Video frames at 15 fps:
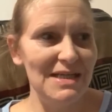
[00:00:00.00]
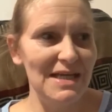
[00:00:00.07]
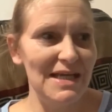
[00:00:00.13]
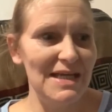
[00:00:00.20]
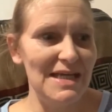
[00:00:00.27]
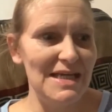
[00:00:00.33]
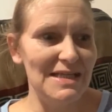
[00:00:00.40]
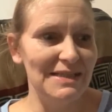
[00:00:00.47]

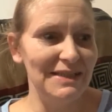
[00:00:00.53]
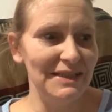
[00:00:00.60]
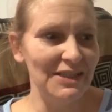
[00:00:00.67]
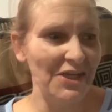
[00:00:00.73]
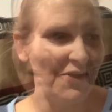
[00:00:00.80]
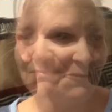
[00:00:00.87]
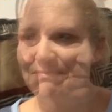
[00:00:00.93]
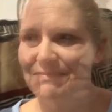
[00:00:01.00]
and
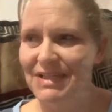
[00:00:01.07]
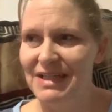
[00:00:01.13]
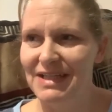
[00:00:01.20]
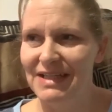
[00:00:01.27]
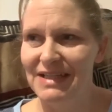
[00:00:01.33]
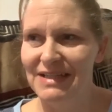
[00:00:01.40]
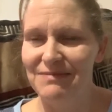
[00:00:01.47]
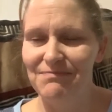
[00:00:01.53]
I'm
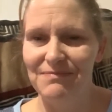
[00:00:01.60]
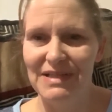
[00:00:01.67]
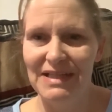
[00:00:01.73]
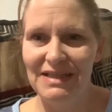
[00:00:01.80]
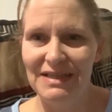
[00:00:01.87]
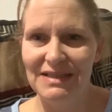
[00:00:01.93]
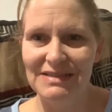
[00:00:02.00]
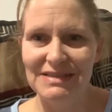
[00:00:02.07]
gonna
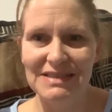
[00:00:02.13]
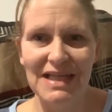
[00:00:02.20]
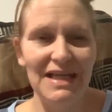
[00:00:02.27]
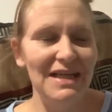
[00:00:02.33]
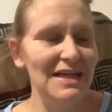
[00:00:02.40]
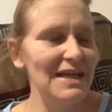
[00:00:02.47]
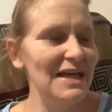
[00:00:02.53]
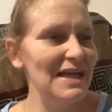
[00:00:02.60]
beat this
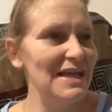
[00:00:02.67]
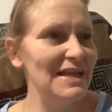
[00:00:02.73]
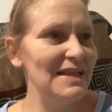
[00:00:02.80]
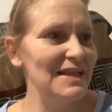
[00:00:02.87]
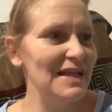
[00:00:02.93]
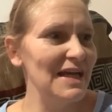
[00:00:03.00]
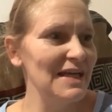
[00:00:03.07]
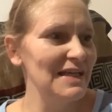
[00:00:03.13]
thing,
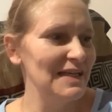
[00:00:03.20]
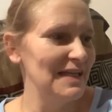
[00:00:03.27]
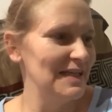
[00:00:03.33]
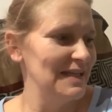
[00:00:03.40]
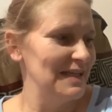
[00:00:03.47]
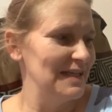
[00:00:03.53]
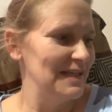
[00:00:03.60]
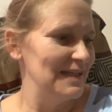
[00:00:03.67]
and
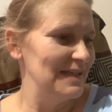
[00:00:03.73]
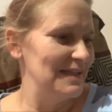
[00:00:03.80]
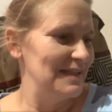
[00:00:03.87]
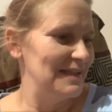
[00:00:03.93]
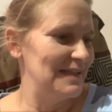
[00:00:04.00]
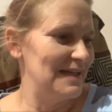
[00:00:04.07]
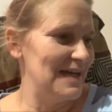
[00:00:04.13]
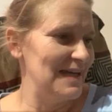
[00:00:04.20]

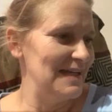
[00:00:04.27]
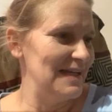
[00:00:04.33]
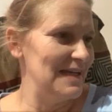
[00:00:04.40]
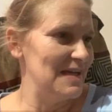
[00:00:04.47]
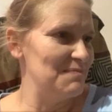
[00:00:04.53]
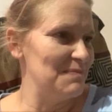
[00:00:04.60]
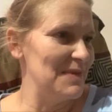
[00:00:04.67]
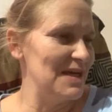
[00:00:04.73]
I
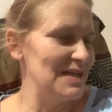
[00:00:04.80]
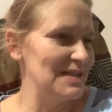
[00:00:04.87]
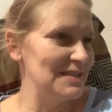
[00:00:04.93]
am